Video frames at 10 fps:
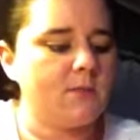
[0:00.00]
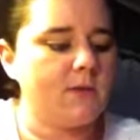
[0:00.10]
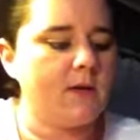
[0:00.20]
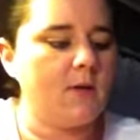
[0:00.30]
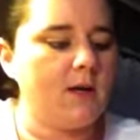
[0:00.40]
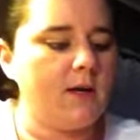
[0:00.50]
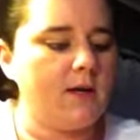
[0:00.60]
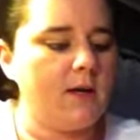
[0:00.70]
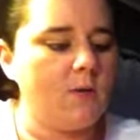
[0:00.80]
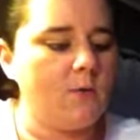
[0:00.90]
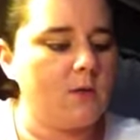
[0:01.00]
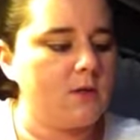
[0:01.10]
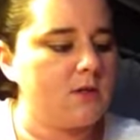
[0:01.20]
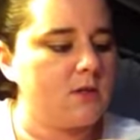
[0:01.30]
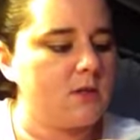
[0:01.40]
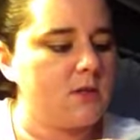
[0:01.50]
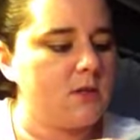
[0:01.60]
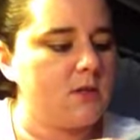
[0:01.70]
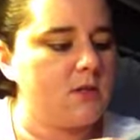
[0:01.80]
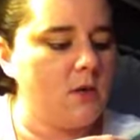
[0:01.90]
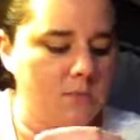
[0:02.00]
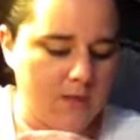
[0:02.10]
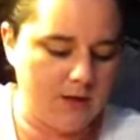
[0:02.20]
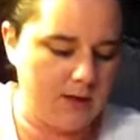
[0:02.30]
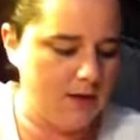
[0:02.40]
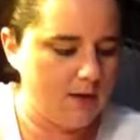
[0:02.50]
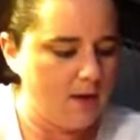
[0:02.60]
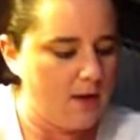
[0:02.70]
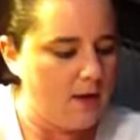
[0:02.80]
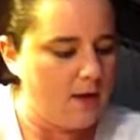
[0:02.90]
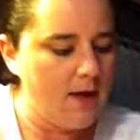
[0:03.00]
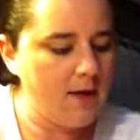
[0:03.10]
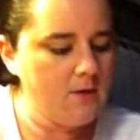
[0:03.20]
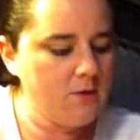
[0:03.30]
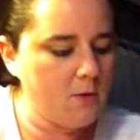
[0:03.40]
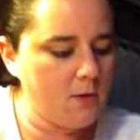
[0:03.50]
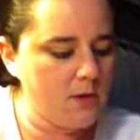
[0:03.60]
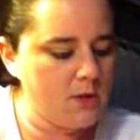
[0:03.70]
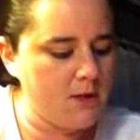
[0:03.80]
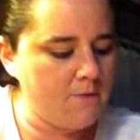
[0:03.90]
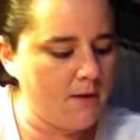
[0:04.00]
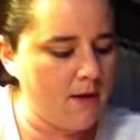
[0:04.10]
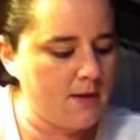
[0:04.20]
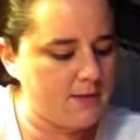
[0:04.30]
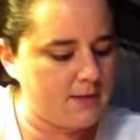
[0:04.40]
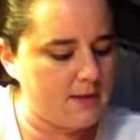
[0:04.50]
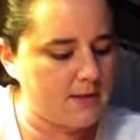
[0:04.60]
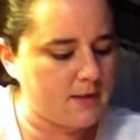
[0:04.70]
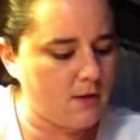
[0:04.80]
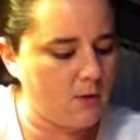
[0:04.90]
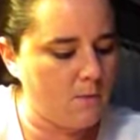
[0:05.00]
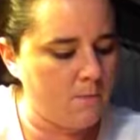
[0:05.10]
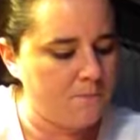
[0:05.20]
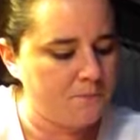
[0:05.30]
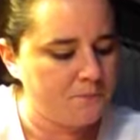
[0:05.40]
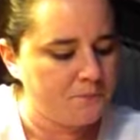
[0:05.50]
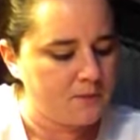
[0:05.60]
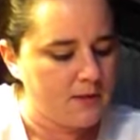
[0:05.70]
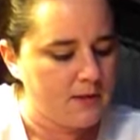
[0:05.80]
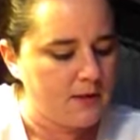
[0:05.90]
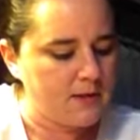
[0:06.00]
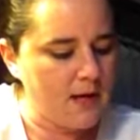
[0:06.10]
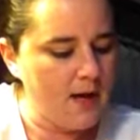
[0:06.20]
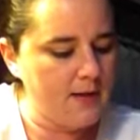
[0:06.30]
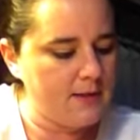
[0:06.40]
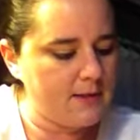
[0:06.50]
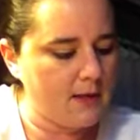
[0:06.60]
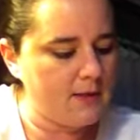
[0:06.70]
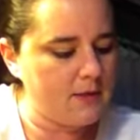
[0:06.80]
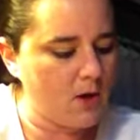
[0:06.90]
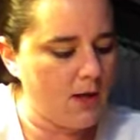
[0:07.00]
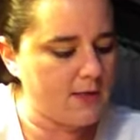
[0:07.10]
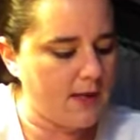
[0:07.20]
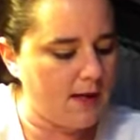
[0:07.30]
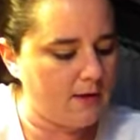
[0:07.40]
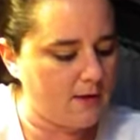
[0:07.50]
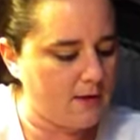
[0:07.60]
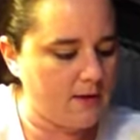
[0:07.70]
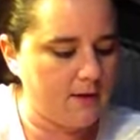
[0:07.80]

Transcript: with the green and the orange. So pretty. And I don't know where she finds these little tiny, tiny dots at? Like,